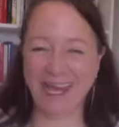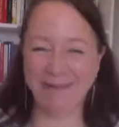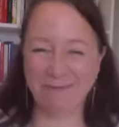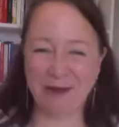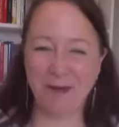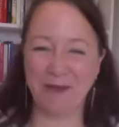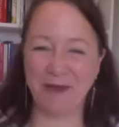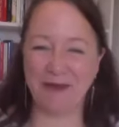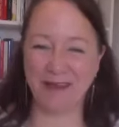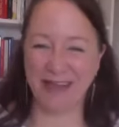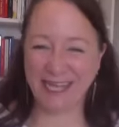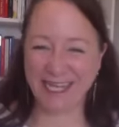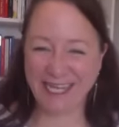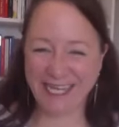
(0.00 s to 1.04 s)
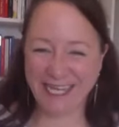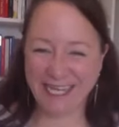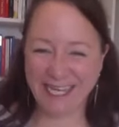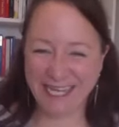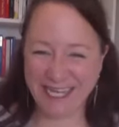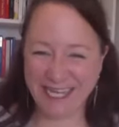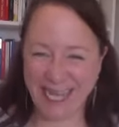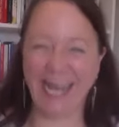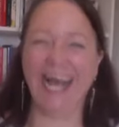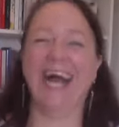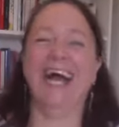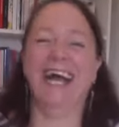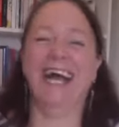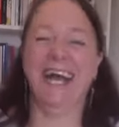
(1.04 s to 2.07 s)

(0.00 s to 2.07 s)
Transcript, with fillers: I'm a human being, I'm a perfect